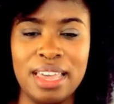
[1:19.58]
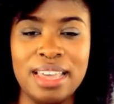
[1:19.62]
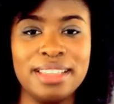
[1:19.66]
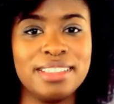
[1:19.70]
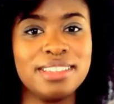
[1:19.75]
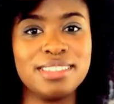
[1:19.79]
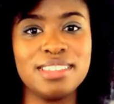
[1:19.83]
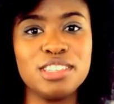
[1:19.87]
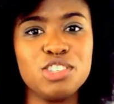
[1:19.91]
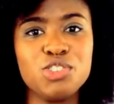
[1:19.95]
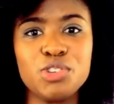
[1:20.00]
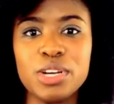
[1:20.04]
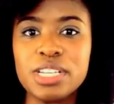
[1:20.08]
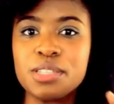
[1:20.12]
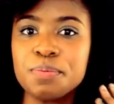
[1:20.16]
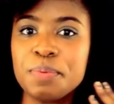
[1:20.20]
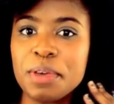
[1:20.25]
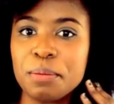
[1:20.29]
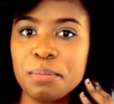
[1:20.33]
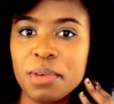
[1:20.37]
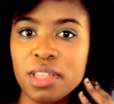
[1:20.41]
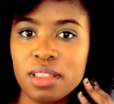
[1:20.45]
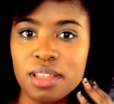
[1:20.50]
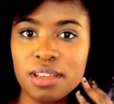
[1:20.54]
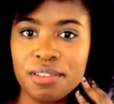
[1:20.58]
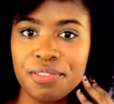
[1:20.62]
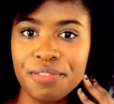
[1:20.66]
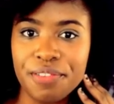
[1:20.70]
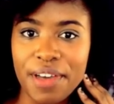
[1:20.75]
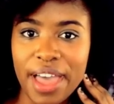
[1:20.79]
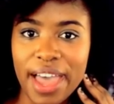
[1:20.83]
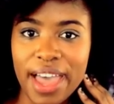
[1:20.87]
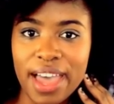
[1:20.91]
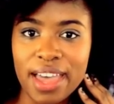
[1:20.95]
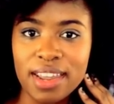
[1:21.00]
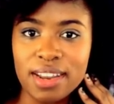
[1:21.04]
Does this dress make me look
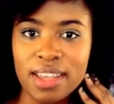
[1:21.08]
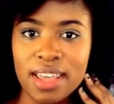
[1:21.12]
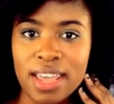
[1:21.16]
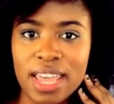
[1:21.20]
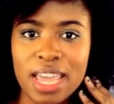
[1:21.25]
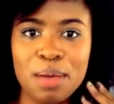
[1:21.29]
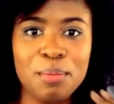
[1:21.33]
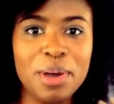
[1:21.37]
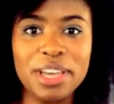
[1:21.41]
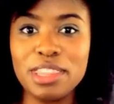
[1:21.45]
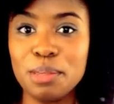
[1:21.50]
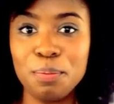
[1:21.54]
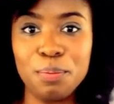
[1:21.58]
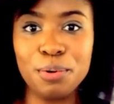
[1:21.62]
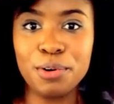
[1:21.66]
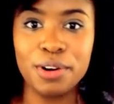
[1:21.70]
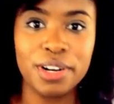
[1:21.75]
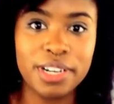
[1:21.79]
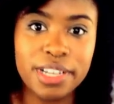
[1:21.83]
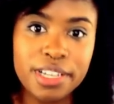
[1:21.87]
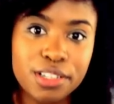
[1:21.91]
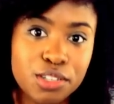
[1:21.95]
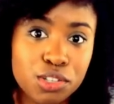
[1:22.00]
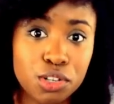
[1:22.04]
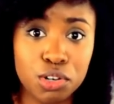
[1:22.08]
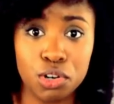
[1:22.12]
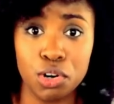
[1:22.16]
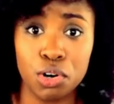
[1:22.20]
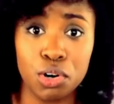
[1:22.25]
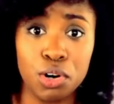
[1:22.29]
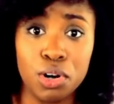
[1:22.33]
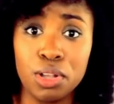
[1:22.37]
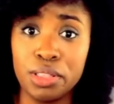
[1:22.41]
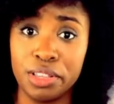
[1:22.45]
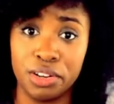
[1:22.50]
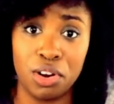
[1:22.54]
fat? Am I the prettiest
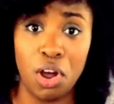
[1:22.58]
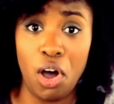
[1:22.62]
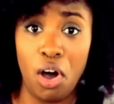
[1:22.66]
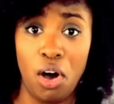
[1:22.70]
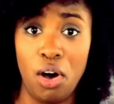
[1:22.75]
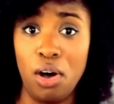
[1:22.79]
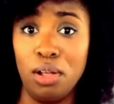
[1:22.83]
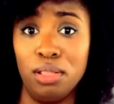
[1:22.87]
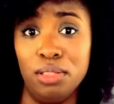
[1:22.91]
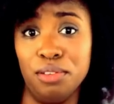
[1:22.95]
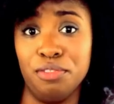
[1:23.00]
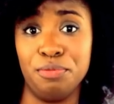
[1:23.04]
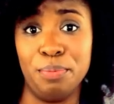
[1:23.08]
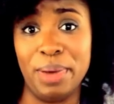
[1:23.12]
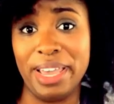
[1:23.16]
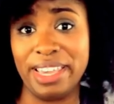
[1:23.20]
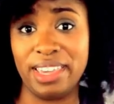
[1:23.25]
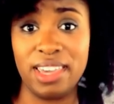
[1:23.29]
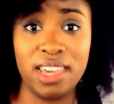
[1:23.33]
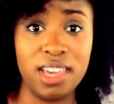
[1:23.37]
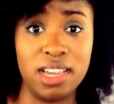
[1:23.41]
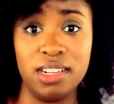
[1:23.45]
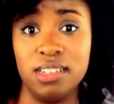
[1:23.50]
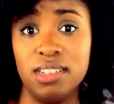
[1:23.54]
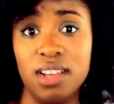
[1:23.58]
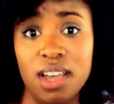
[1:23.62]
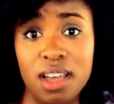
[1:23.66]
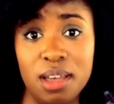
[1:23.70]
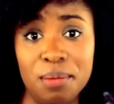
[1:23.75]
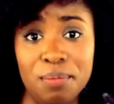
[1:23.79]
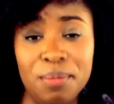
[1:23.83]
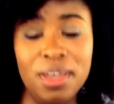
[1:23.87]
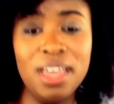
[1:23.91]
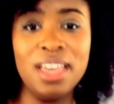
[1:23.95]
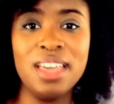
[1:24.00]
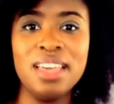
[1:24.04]
girl in all of my
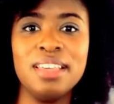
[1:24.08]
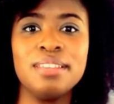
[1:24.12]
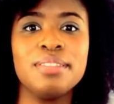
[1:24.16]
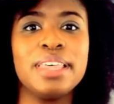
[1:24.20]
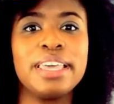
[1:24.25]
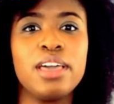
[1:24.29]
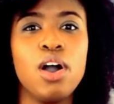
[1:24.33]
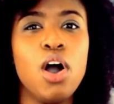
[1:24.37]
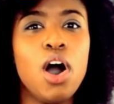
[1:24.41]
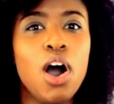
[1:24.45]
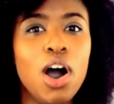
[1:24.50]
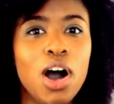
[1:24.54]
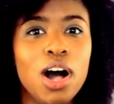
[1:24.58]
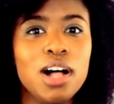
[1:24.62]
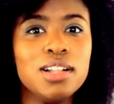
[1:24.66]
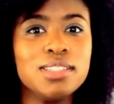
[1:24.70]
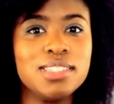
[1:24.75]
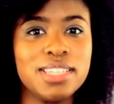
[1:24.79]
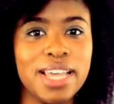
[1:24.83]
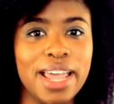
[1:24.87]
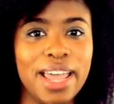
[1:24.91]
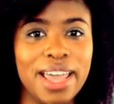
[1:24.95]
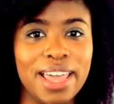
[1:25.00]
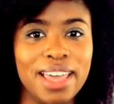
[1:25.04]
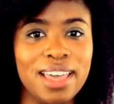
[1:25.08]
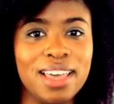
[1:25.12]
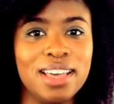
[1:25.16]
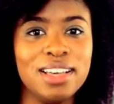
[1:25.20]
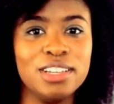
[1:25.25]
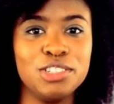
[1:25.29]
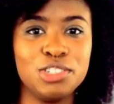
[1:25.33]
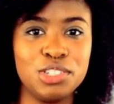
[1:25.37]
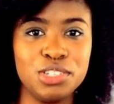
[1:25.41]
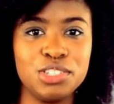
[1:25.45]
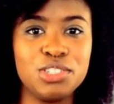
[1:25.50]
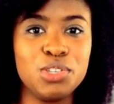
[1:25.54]
kingdom? Like, all day,
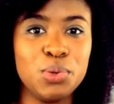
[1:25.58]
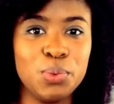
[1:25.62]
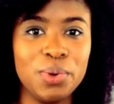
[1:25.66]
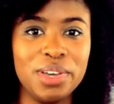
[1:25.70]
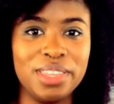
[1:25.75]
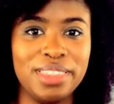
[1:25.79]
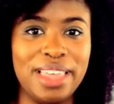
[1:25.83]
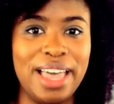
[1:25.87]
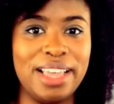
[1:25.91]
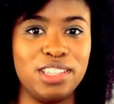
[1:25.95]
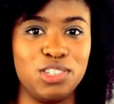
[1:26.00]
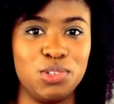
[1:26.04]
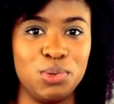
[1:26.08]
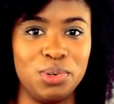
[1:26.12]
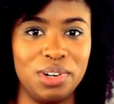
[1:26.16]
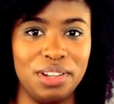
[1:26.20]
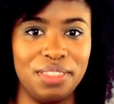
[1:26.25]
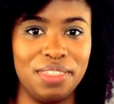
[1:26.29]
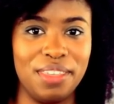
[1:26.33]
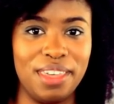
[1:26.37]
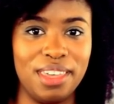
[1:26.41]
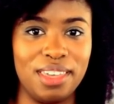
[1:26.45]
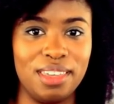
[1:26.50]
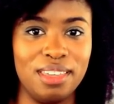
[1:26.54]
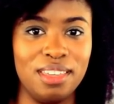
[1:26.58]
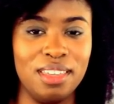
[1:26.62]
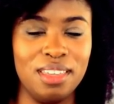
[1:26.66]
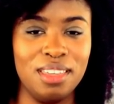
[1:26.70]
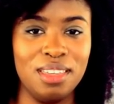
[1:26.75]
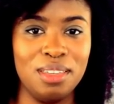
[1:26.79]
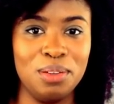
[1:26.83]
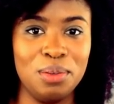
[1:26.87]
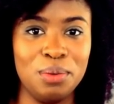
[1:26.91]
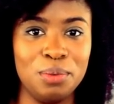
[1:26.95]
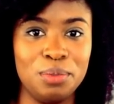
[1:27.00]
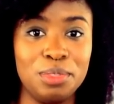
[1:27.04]
she's doing that sort of thing.
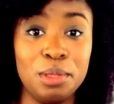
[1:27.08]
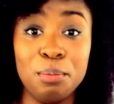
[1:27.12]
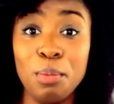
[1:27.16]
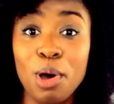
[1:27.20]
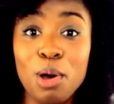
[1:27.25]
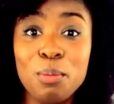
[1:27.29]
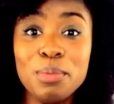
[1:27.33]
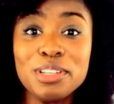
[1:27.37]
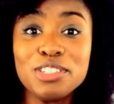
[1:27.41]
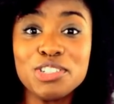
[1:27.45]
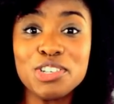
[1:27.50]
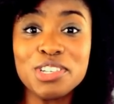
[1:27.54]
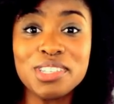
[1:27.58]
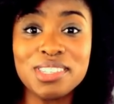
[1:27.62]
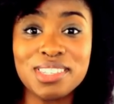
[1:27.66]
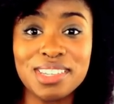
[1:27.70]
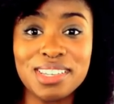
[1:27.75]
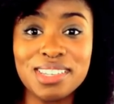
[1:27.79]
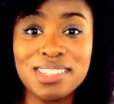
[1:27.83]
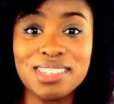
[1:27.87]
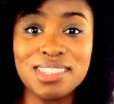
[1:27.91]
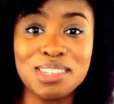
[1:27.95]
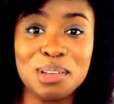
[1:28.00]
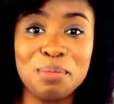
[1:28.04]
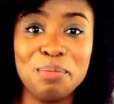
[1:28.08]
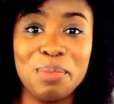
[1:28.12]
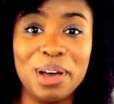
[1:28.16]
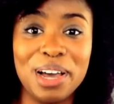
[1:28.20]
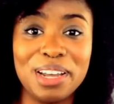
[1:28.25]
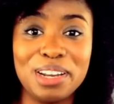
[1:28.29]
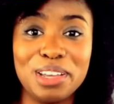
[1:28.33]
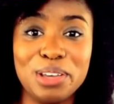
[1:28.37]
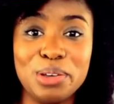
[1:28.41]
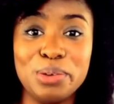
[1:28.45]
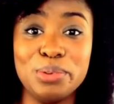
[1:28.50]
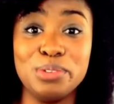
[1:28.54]
The moment she sees
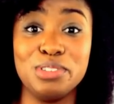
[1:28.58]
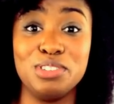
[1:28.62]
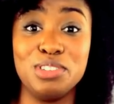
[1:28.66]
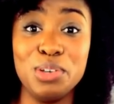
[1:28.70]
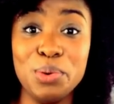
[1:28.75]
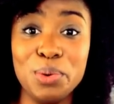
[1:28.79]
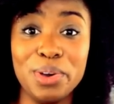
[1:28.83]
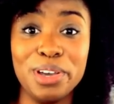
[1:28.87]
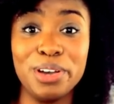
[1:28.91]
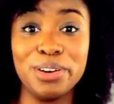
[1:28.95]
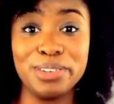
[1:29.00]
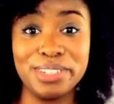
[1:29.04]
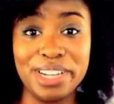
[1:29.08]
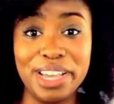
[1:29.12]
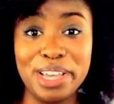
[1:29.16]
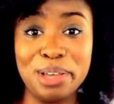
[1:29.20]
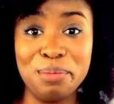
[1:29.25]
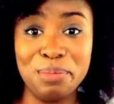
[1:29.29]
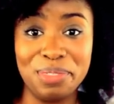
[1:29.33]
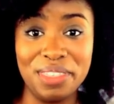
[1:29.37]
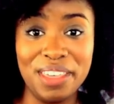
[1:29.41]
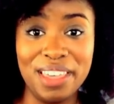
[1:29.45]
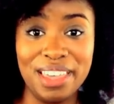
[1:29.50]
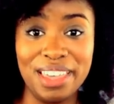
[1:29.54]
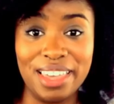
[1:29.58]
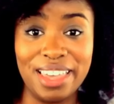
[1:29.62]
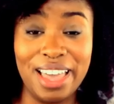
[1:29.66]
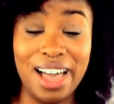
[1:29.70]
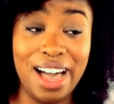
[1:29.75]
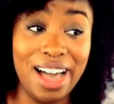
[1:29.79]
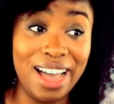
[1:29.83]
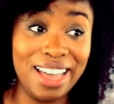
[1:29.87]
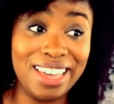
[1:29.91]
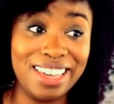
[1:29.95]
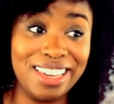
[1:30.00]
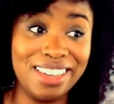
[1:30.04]
somebody who's doing her damn thing,
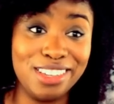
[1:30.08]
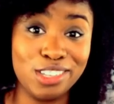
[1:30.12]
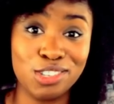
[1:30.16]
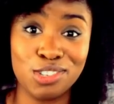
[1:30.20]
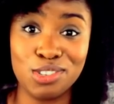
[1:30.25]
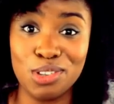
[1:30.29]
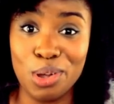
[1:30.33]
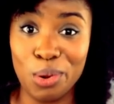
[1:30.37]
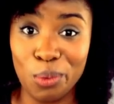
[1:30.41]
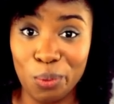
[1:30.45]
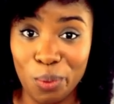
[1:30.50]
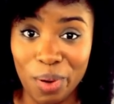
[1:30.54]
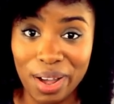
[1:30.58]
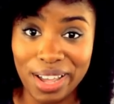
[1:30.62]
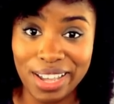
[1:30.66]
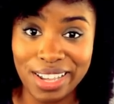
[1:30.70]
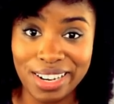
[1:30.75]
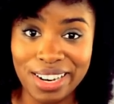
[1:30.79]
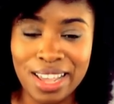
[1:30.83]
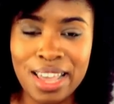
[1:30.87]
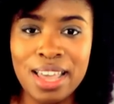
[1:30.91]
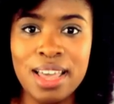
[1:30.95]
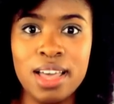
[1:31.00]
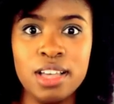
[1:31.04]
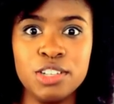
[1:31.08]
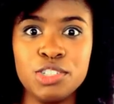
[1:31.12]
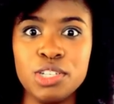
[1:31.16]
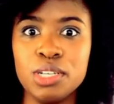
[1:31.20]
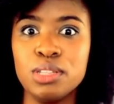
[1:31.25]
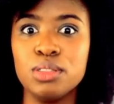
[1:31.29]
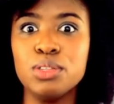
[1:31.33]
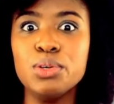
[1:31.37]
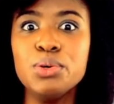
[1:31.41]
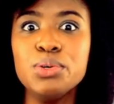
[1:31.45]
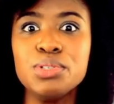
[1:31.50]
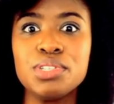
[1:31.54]
i.e. Snow White, she
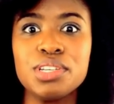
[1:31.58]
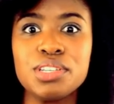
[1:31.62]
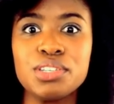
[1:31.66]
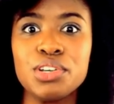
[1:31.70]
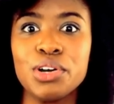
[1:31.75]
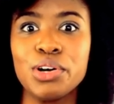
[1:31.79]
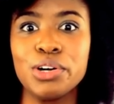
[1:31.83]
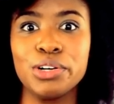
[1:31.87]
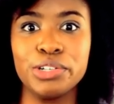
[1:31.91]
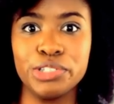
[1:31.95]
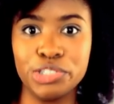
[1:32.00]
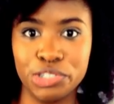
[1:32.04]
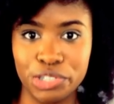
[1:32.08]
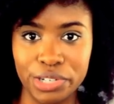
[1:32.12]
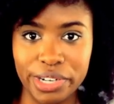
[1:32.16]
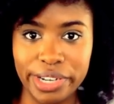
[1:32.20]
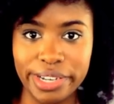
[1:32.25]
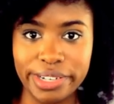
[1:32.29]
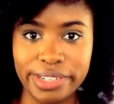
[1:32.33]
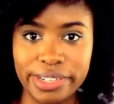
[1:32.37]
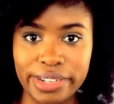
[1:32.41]
loses her shit.